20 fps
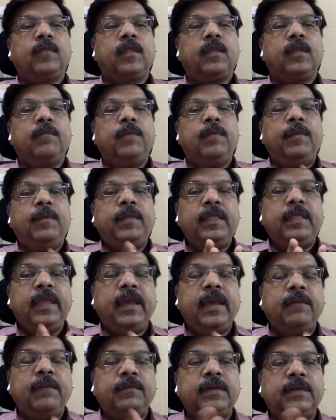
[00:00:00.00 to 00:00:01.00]
Maybe
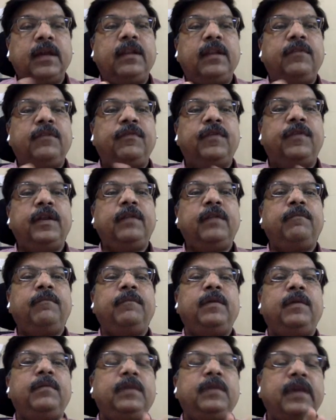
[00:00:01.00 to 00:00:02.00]
names are different,
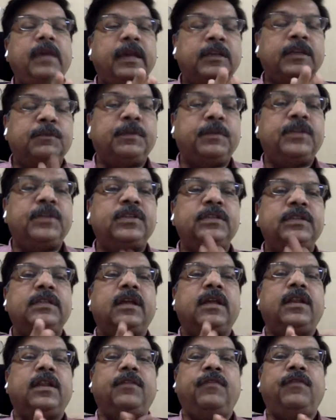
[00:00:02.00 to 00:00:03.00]
maybe expressions
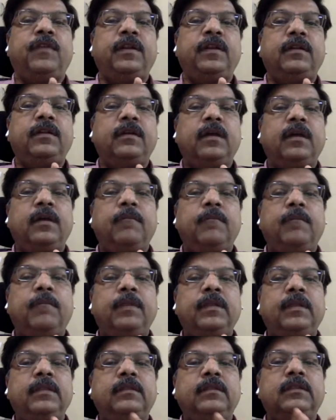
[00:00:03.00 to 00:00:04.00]
are different,
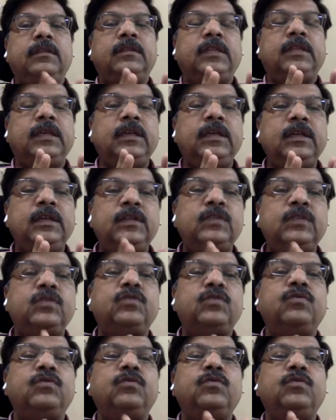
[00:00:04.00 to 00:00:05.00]
but then these
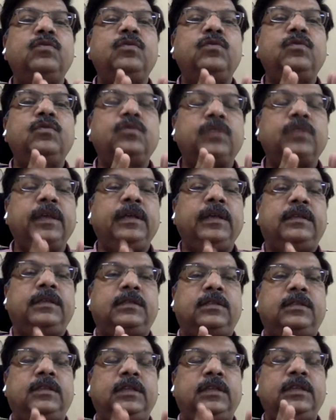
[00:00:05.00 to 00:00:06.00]
two
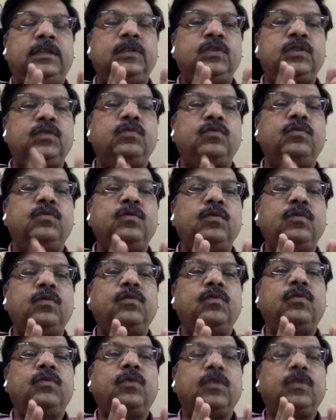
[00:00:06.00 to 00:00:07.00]
things, these two
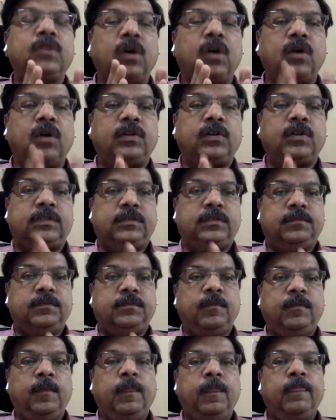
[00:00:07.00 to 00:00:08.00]
thoughts,
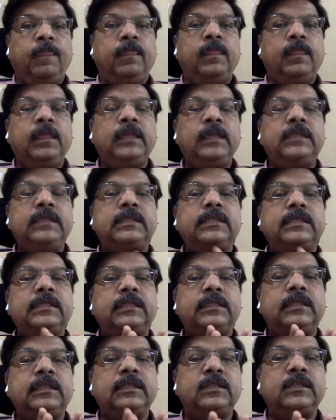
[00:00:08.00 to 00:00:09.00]
this
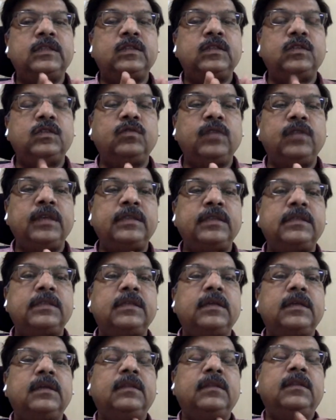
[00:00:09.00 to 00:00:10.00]
is known
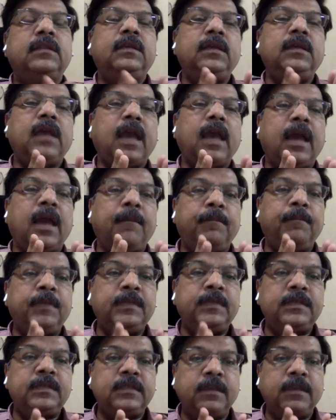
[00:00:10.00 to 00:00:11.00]
as the
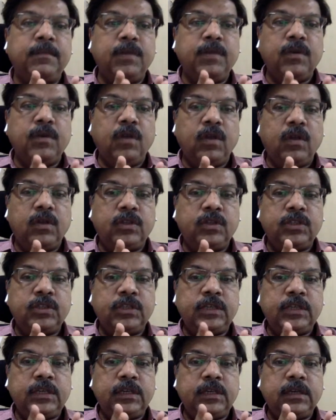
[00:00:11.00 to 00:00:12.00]

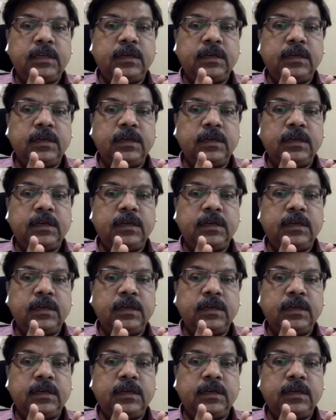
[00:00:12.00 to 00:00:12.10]
epistemology.